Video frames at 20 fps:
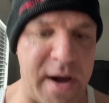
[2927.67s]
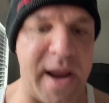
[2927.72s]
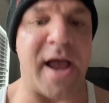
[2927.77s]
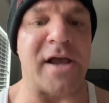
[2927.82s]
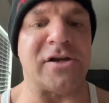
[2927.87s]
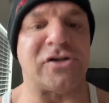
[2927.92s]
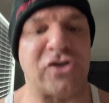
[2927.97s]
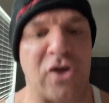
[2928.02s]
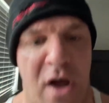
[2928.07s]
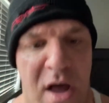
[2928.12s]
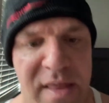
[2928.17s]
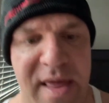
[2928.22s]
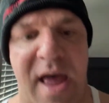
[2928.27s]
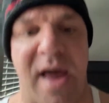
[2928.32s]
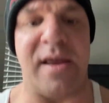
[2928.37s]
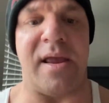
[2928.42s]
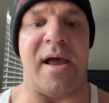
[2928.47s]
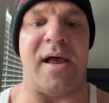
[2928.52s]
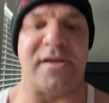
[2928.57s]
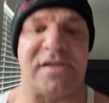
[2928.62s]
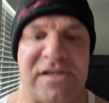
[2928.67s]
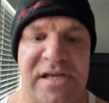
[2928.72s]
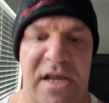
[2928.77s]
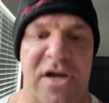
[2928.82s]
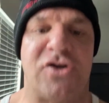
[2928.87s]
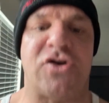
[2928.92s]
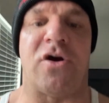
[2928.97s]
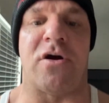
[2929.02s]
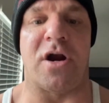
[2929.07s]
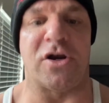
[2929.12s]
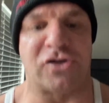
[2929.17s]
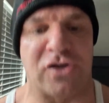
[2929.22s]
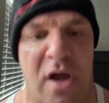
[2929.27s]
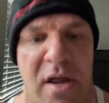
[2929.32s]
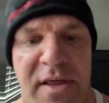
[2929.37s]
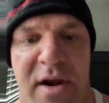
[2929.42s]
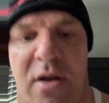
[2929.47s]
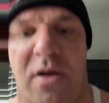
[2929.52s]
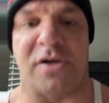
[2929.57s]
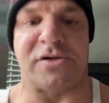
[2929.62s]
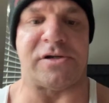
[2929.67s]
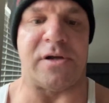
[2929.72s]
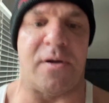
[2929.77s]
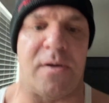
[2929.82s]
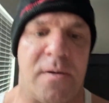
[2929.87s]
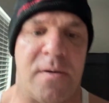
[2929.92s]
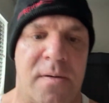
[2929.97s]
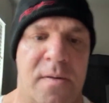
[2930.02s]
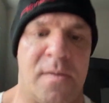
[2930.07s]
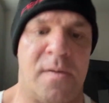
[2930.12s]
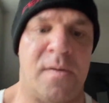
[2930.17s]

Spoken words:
Marie, I saw that, yes. Tina Turner, I saw that also.